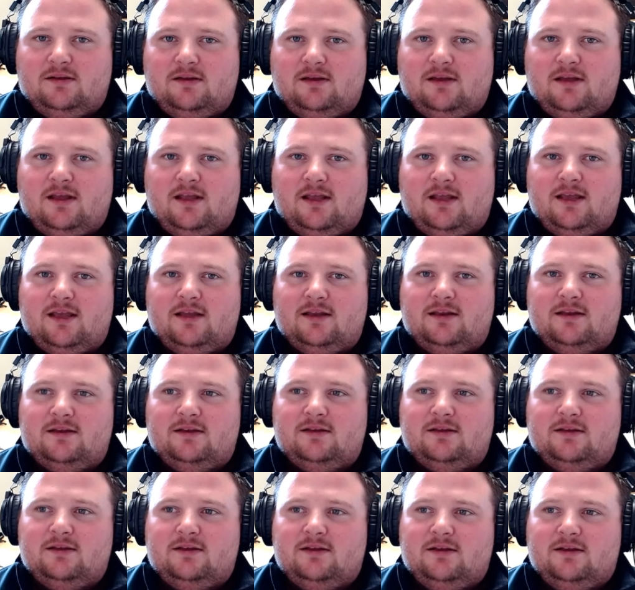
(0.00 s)

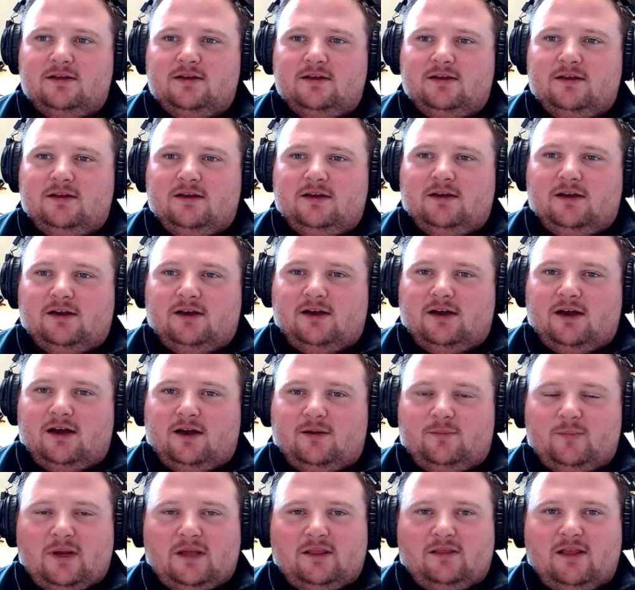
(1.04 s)
and
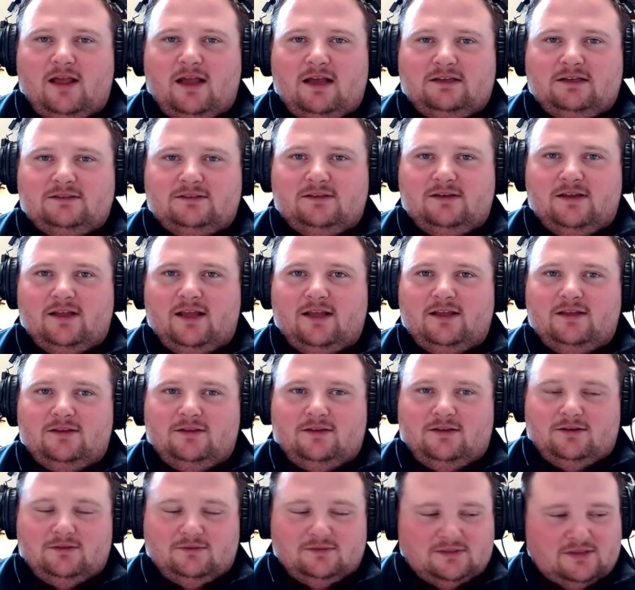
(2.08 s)
on my last day,
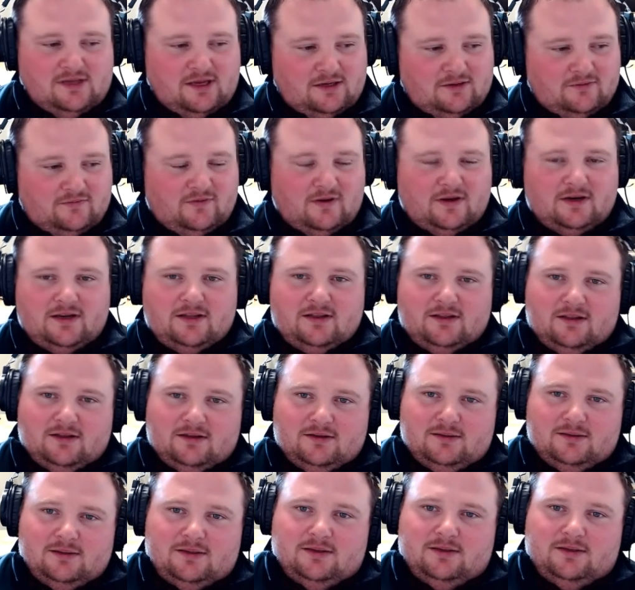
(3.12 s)
it was kind of funny,
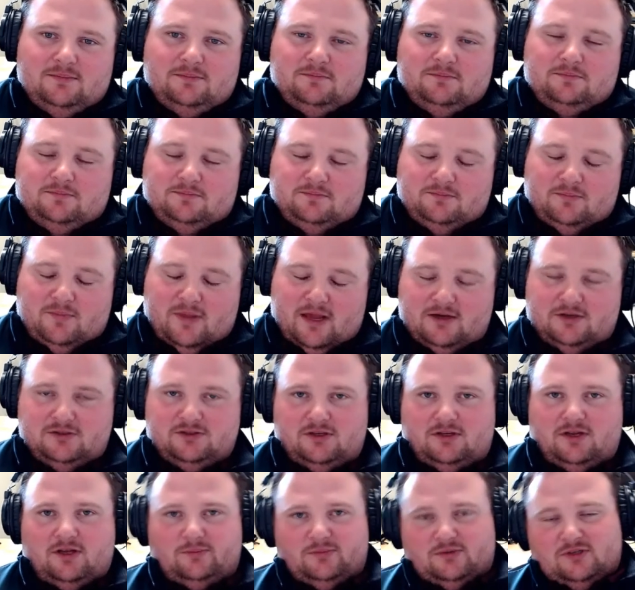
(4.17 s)
the
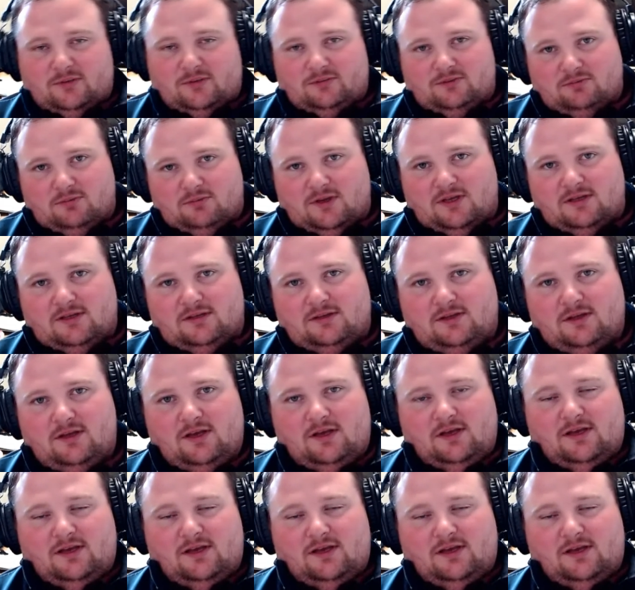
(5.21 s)
manager comes up to me